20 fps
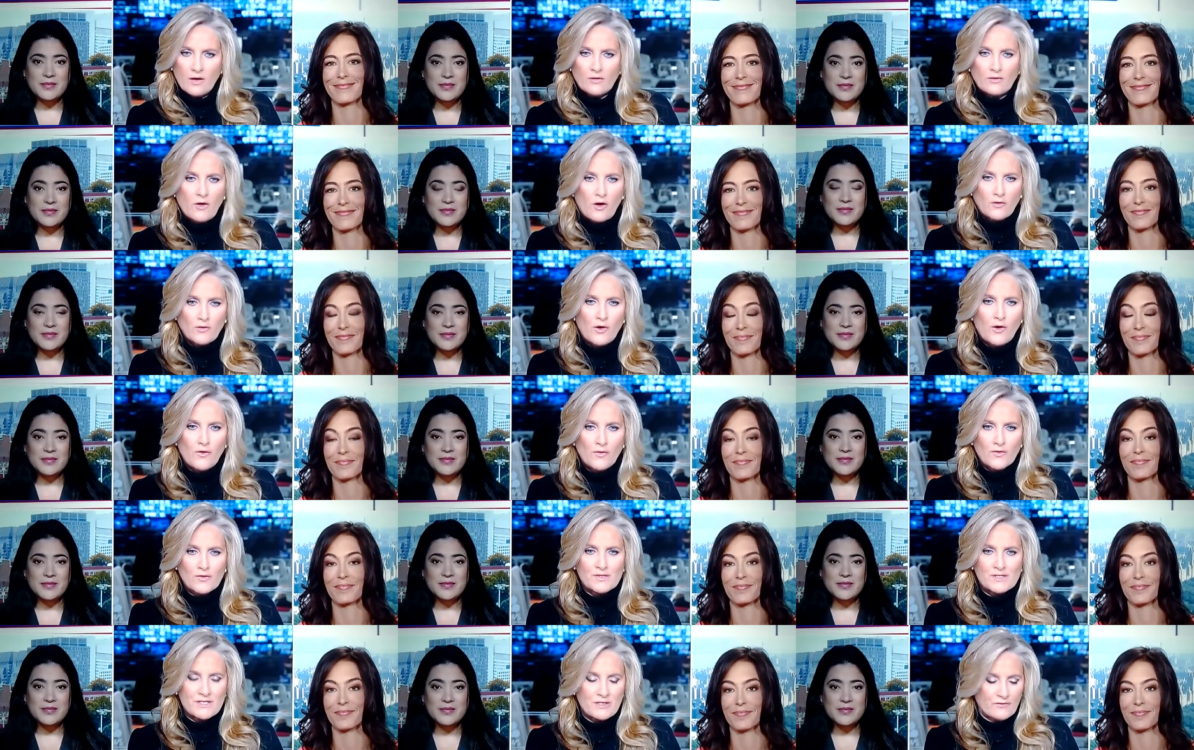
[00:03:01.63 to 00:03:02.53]
Speaker 1: on, on all
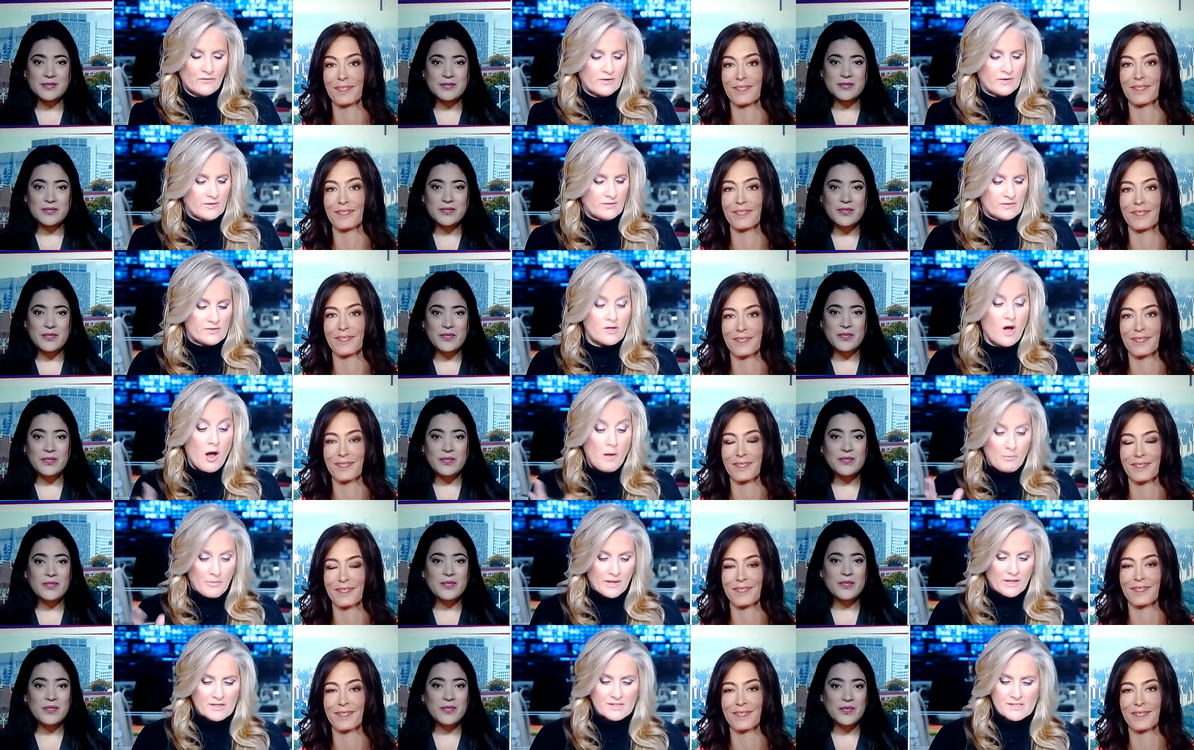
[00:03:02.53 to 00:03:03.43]
those different
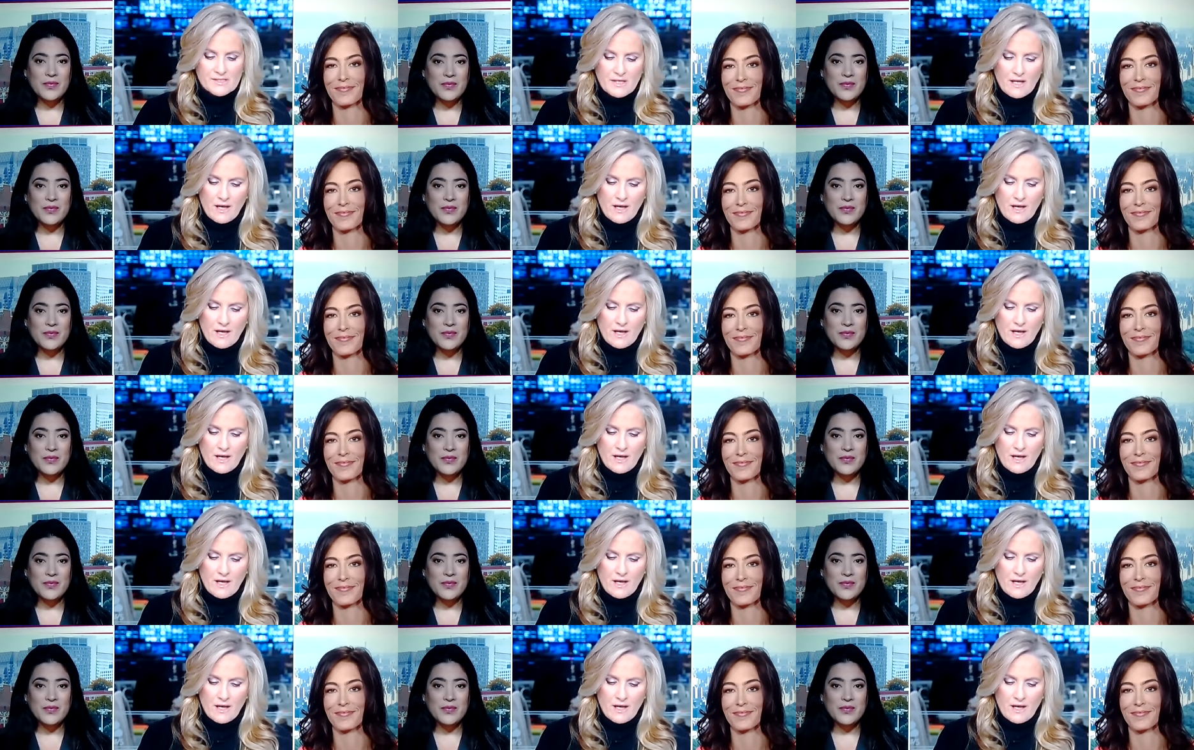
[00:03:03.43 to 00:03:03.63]
topics.